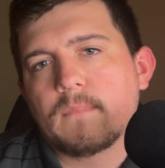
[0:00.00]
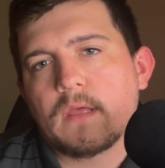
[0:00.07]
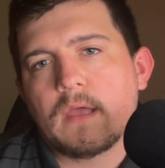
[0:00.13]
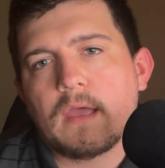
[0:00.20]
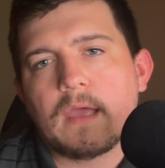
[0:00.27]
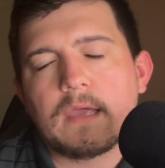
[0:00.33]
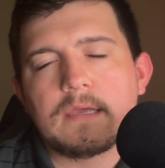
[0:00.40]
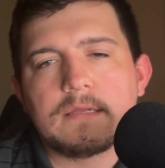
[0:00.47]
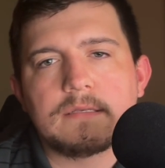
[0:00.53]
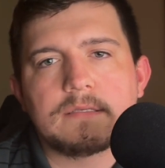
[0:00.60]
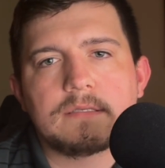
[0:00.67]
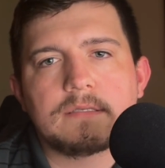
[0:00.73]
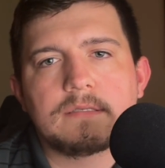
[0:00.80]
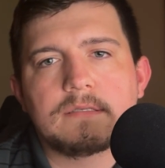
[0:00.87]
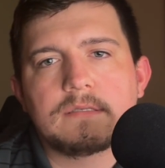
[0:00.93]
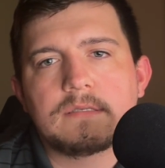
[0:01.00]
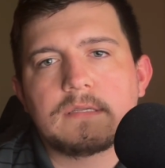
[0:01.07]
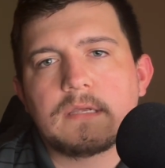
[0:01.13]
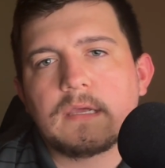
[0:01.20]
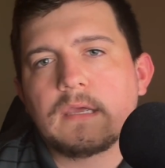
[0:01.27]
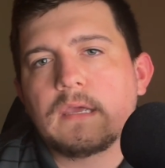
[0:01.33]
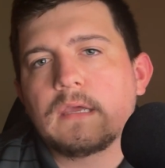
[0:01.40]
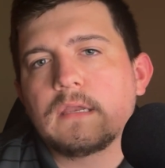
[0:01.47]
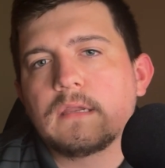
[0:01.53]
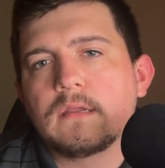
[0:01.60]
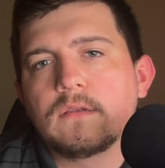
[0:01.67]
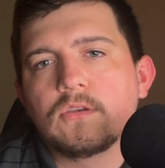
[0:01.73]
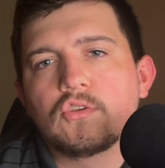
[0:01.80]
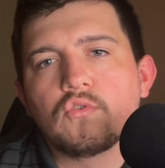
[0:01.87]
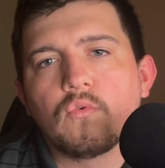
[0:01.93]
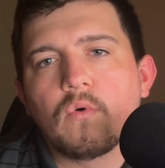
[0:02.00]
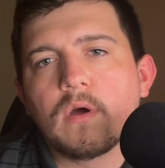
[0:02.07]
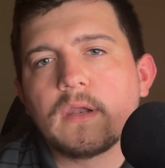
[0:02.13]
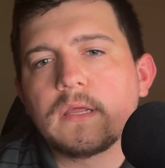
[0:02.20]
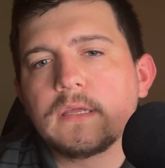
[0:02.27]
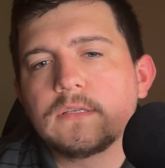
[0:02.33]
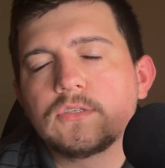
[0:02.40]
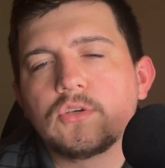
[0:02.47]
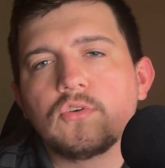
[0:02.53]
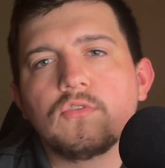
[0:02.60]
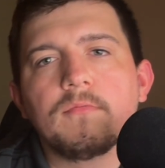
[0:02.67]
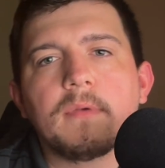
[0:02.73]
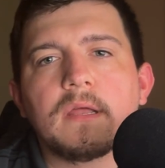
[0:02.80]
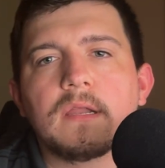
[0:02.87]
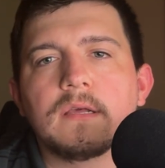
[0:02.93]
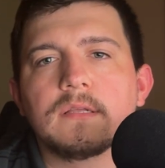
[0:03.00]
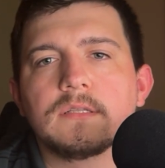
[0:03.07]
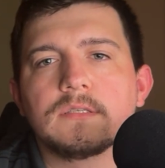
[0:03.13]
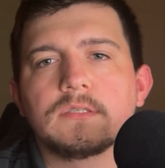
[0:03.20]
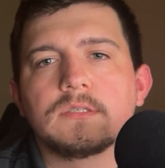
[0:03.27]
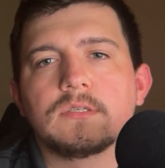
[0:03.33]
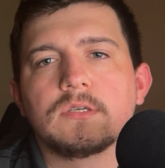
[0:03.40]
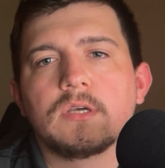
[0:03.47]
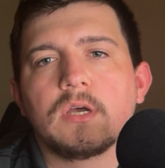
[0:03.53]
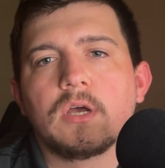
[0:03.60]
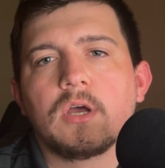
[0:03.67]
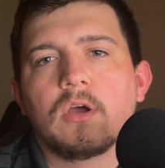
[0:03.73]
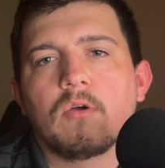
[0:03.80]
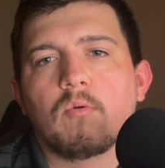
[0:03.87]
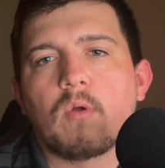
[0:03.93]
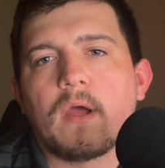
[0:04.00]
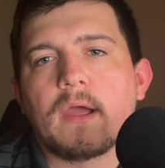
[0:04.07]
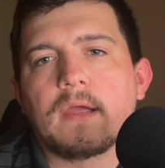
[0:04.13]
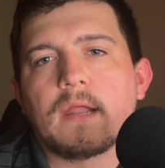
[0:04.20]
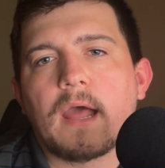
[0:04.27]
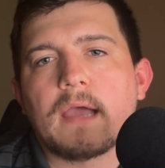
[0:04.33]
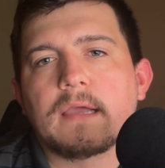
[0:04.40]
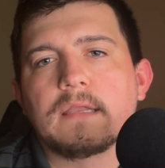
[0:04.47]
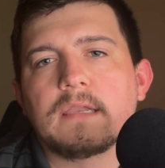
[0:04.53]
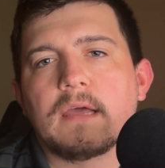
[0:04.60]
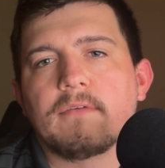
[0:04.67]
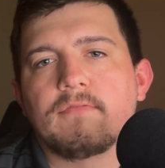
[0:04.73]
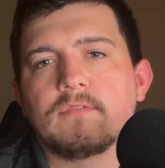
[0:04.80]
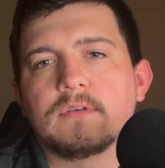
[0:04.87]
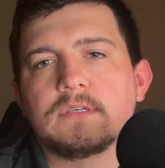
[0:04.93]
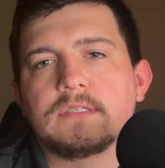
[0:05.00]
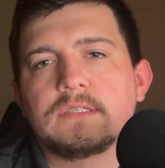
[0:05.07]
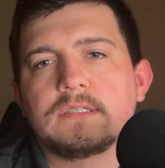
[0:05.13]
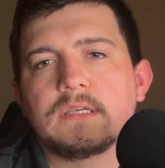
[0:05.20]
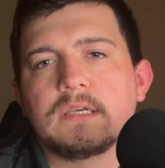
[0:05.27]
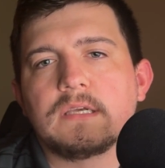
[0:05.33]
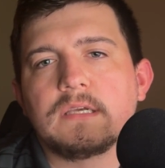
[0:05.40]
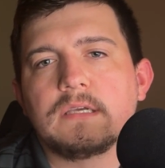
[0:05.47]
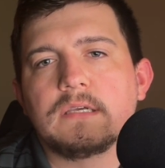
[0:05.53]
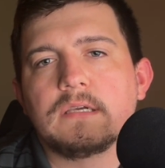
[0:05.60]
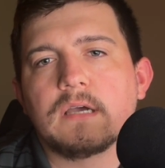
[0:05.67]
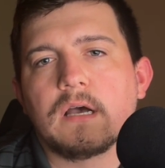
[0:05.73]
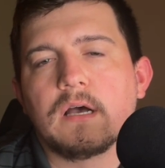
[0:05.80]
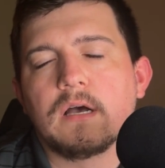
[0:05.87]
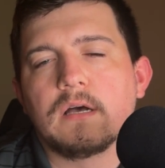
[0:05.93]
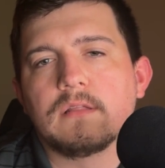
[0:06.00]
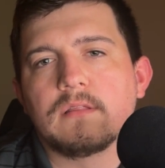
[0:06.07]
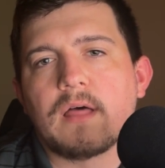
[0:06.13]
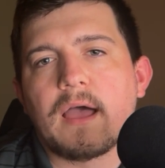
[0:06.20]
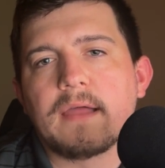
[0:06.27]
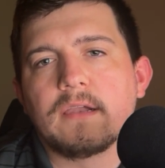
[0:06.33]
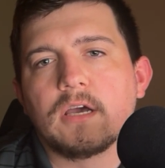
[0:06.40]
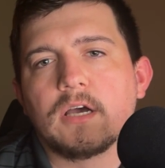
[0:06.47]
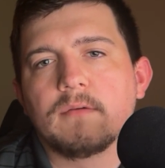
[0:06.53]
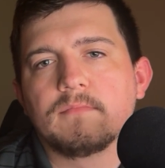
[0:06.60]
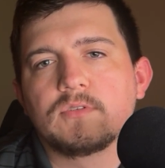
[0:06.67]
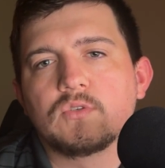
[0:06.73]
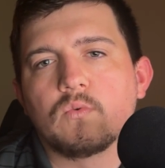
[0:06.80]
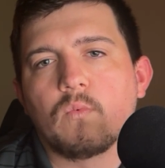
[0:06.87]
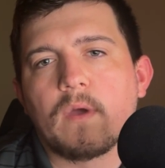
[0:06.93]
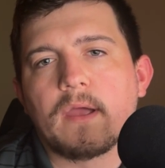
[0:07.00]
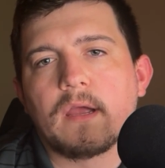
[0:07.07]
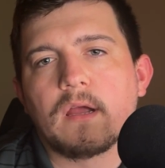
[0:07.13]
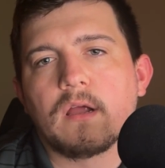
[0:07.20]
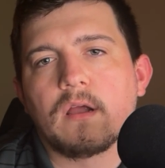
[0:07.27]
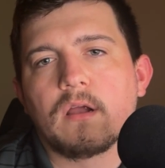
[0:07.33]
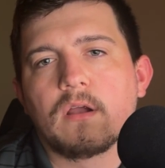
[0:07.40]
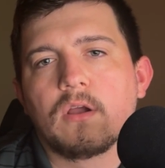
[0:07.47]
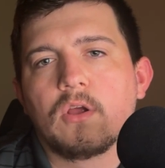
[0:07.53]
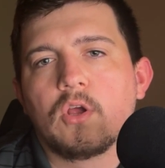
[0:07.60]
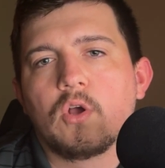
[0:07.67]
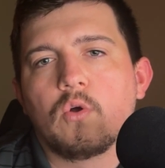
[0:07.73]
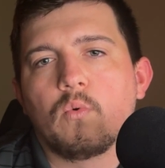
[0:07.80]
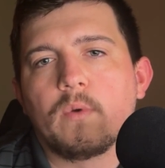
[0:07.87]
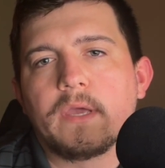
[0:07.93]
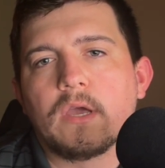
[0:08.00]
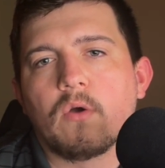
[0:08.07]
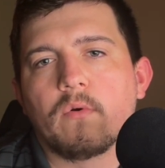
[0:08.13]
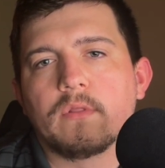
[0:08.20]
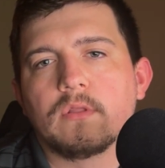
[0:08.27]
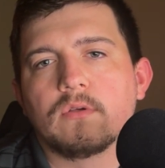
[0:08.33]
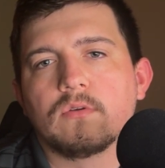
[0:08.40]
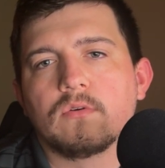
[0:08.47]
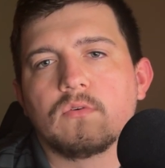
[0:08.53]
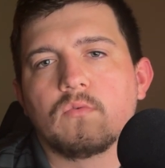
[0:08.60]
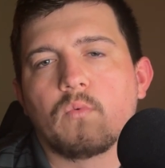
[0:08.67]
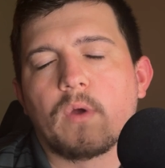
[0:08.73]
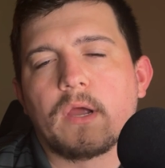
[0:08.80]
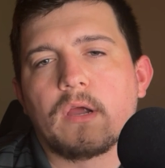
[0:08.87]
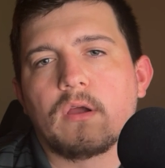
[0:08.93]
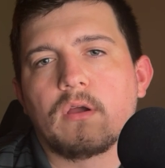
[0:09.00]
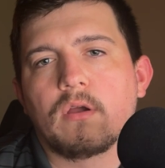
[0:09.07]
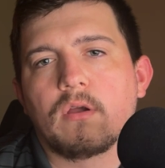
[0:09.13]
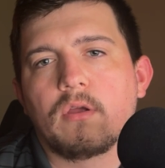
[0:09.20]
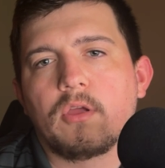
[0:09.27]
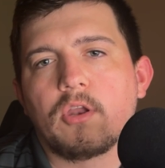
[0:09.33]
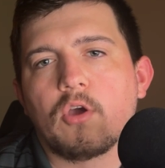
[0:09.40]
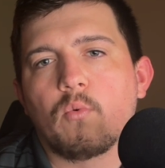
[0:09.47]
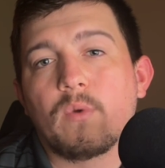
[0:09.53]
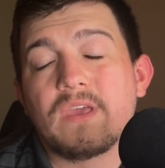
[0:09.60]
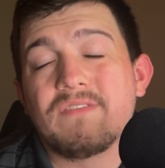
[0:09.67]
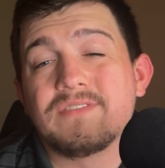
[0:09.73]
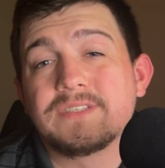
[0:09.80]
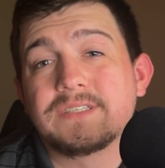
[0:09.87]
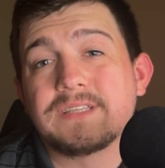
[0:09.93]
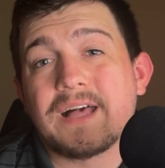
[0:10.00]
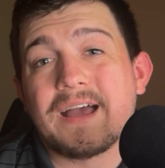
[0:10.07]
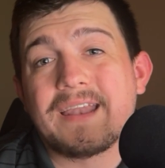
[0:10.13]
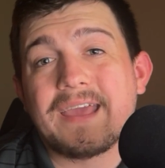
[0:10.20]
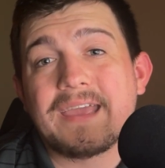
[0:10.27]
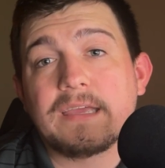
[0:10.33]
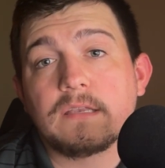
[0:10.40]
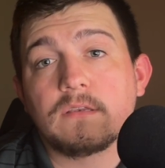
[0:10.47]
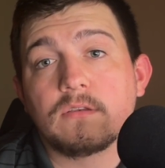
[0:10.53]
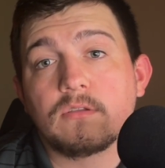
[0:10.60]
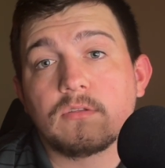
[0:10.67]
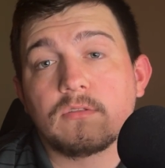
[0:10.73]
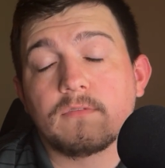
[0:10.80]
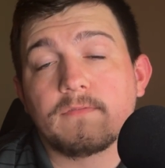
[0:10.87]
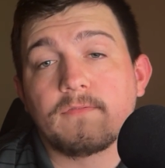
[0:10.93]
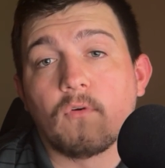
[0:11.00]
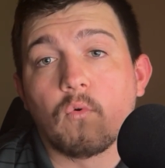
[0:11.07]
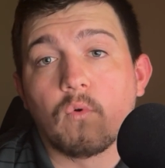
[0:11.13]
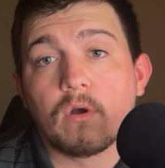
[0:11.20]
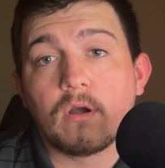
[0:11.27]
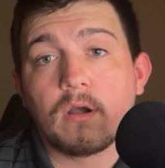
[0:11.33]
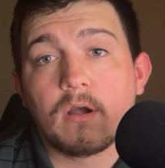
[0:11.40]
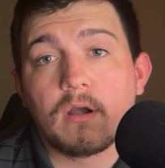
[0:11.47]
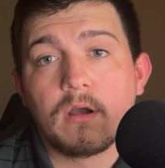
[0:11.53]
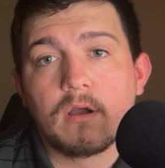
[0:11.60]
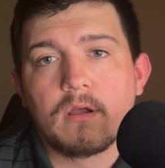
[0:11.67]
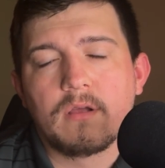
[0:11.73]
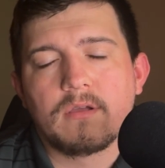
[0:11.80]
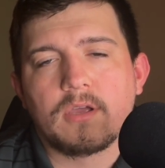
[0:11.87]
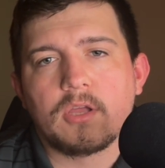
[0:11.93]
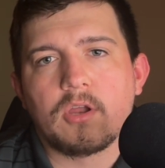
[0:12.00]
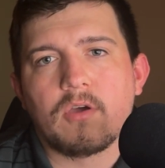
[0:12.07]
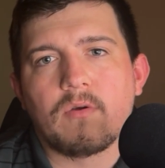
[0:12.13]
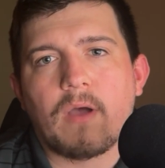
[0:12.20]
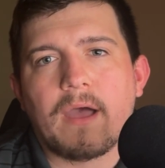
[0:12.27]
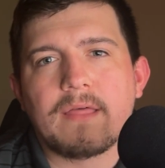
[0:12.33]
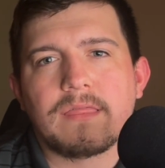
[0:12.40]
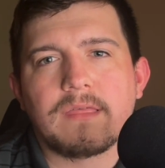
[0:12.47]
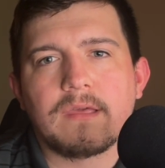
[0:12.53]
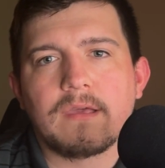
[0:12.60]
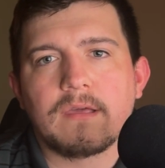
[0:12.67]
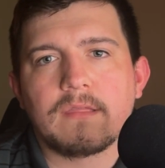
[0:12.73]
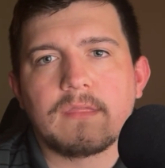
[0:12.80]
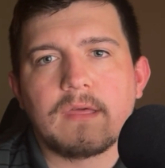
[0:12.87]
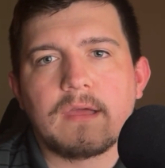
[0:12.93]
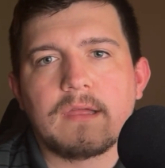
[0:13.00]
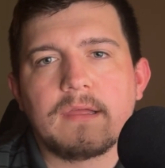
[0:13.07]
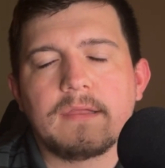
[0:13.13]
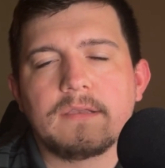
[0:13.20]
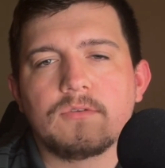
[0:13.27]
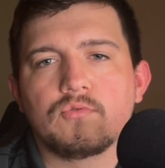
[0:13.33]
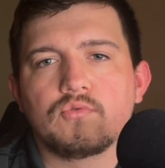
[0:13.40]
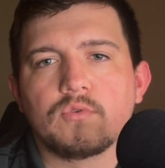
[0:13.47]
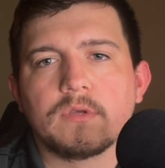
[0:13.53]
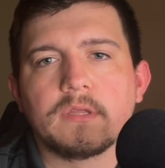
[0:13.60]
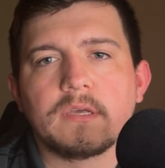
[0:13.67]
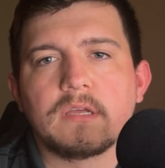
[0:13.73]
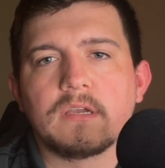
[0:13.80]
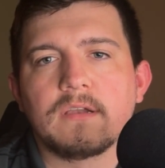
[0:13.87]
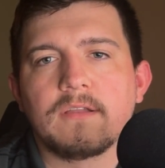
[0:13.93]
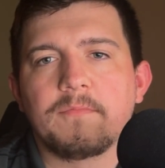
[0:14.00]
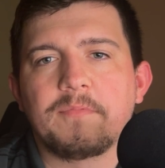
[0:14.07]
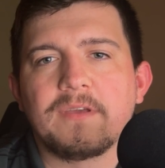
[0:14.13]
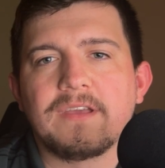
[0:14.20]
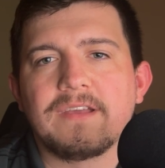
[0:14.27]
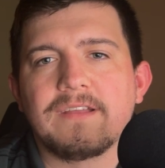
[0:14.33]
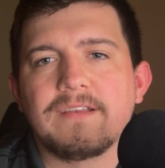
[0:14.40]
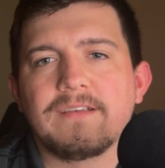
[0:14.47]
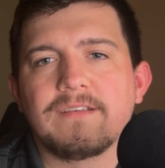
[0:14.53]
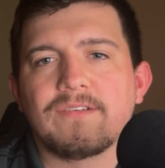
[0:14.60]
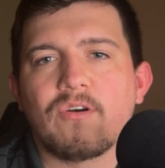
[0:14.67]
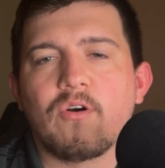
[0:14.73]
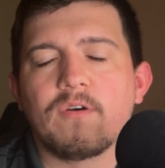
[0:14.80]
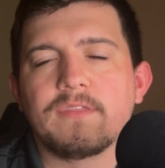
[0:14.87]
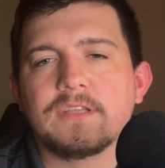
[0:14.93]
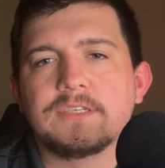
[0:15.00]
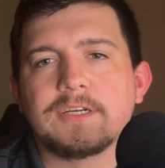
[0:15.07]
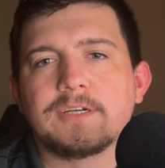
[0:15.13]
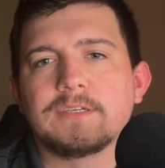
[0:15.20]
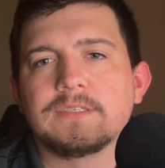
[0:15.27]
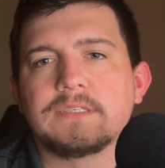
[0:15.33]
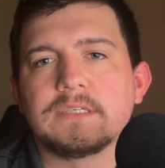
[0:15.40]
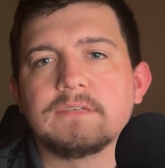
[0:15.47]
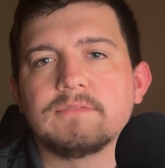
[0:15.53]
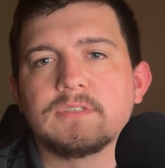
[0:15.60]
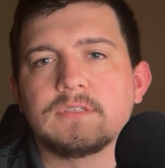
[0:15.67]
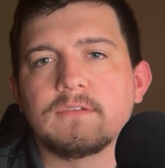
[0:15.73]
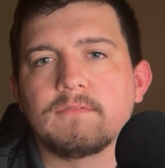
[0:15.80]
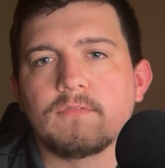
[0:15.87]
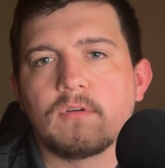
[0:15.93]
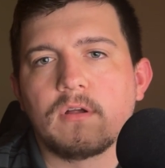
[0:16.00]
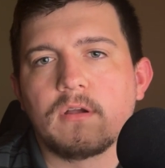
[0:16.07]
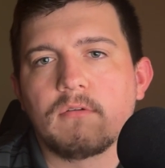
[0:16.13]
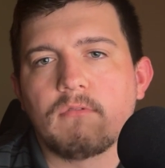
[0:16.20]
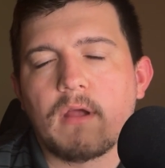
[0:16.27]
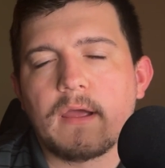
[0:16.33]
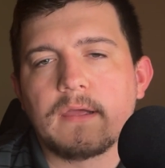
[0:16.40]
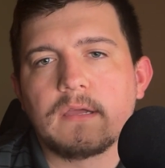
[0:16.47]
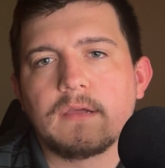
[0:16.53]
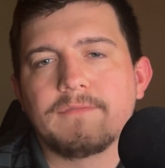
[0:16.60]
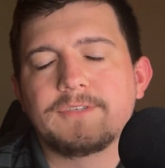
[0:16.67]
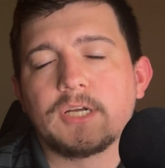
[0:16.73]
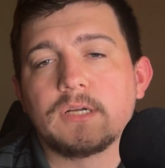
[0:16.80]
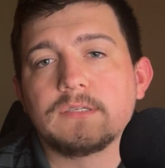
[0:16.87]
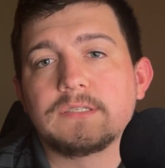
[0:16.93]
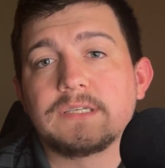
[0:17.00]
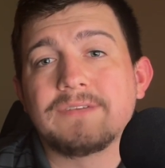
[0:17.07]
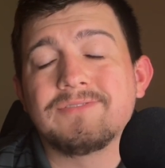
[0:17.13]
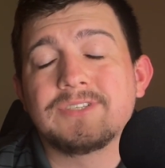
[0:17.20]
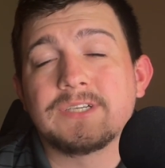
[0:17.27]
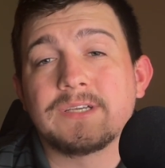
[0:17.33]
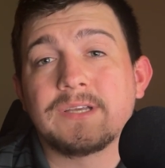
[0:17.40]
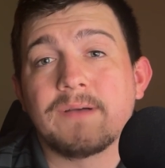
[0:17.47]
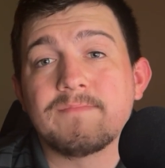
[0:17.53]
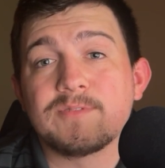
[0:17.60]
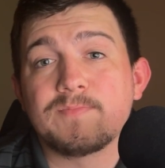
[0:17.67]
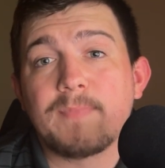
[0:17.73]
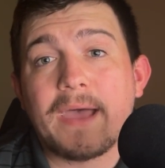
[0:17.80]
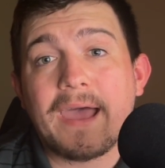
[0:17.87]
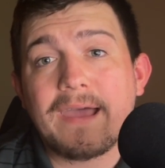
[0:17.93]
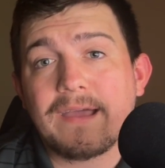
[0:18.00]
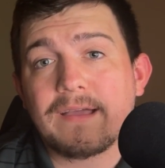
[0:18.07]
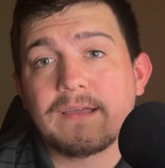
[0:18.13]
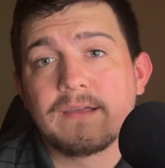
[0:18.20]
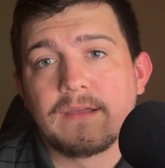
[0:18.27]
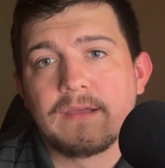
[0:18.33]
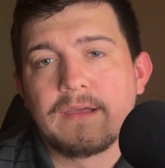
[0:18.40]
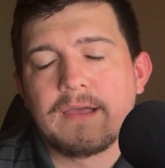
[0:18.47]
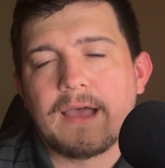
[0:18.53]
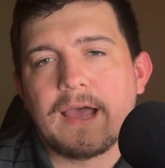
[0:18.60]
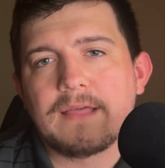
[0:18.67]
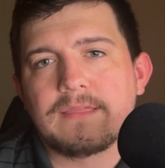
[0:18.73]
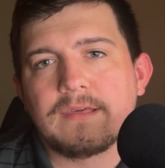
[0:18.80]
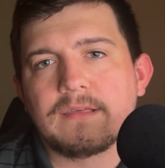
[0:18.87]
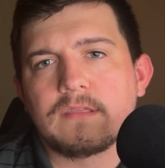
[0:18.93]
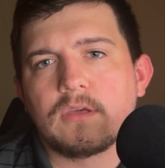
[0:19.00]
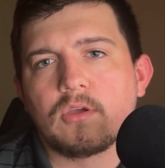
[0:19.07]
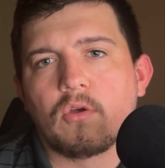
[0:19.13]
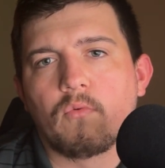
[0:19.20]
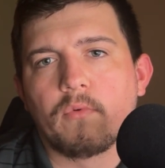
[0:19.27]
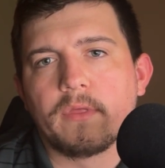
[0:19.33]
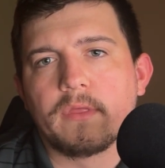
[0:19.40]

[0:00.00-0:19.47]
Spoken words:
18 and 22 minutes, right? I could definitely see lineups where we go a little, where, we even slide Aiden to the 4. I think that it's really going to depend on the Jaron Stevenson front, right? If Jaron Stevenson comes back, I think that you're really